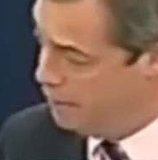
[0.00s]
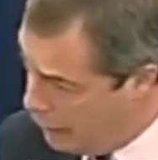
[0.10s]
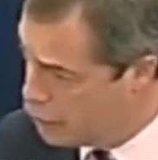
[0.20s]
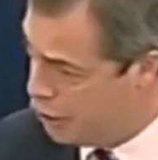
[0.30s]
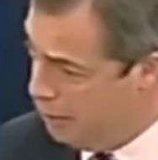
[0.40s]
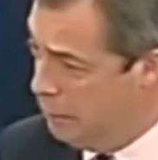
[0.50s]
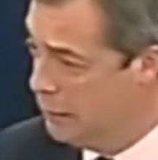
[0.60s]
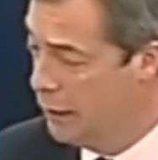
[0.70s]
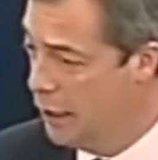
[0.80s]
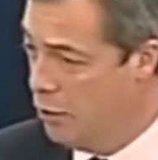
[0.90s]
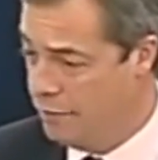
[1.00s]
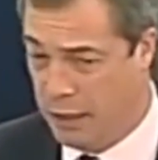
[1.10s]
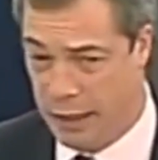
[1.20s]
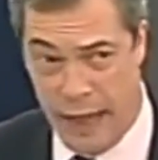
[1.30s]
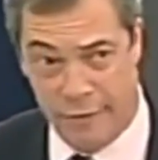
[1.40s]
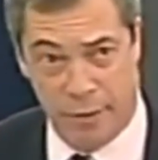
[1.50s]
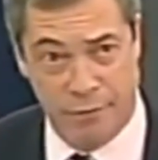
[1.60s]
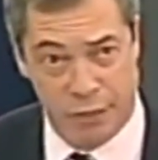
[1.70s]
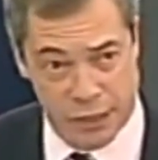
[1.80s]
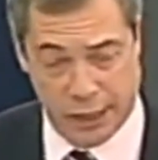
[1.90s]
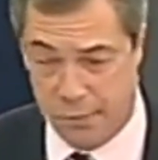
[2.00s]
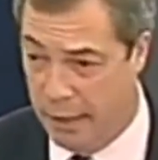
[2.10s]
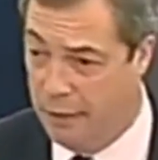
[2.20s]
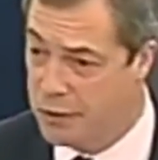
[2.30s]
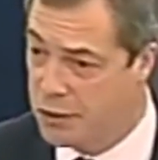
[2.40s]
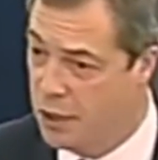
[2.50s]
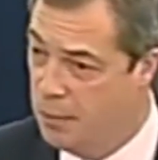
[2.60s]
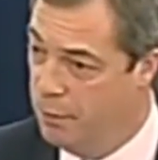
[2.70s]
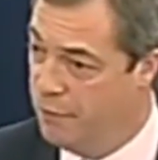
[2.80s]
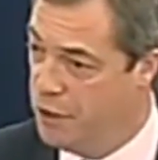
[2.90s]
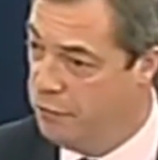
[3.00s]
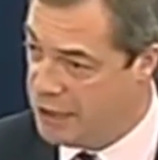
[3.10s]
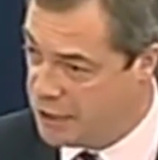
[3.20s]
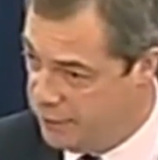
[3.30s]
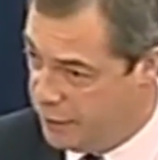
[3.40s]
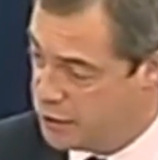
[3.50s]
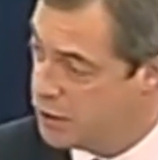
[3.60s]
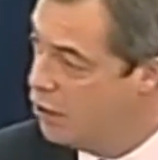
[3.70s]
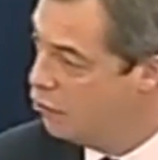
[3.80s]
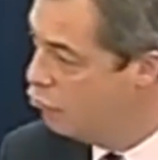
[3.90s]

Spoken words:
Belgium, who haven't had a government for 6 months, but for the rest of us,